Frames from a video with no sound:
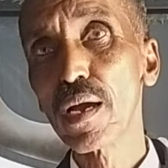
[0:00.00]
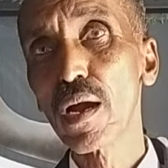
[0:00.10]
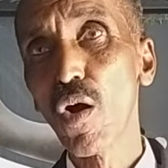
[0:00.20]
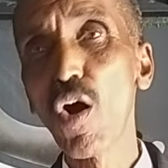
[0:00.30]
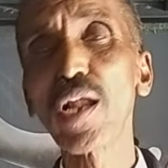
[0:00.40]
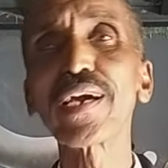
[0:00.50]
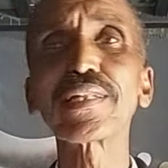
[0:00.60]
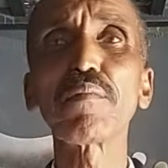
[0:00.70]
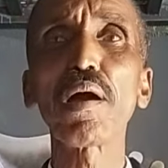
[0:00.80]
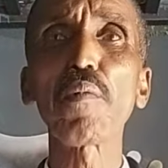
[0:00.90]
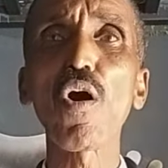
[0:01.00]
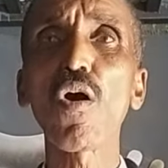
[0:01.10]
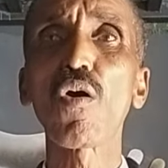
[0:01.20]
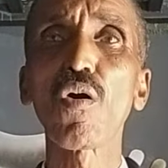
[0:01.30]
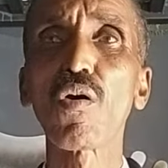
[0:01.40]
holding the Bible,
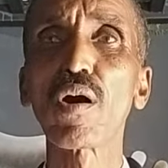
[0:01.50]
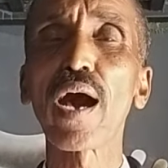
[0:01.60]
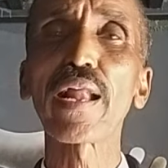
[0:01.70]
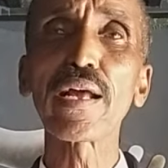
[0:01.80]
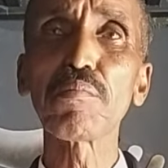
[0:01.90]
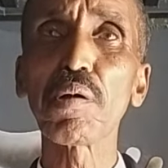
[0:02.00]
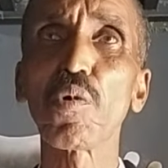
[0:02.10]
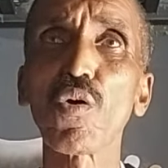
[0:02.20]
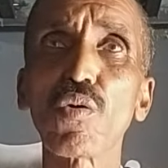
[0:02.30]
a red Bible,